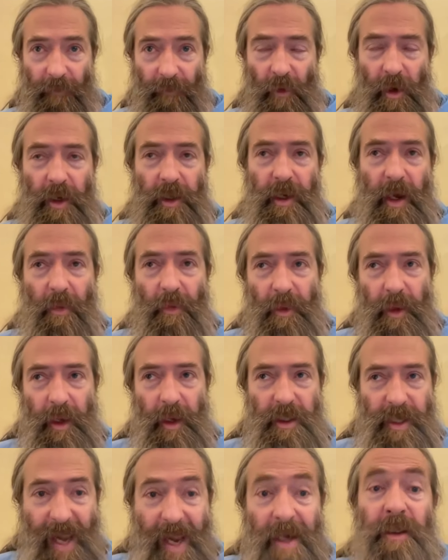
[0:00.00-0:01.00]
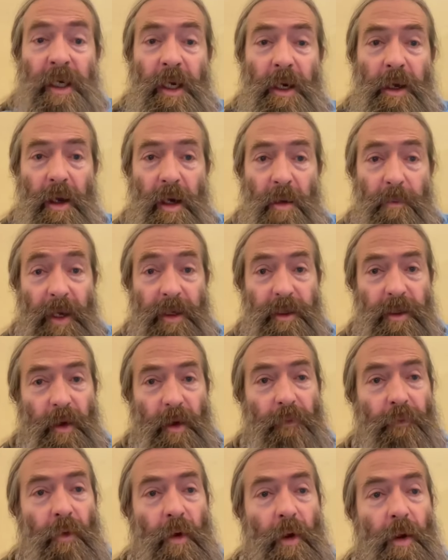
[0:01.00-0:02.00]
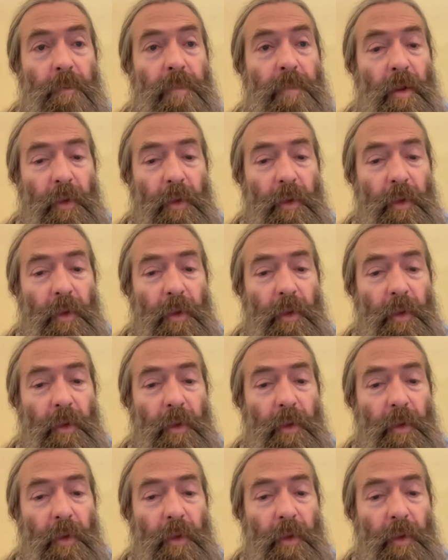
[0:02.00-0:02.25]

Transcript: different and the tactics are a bit different,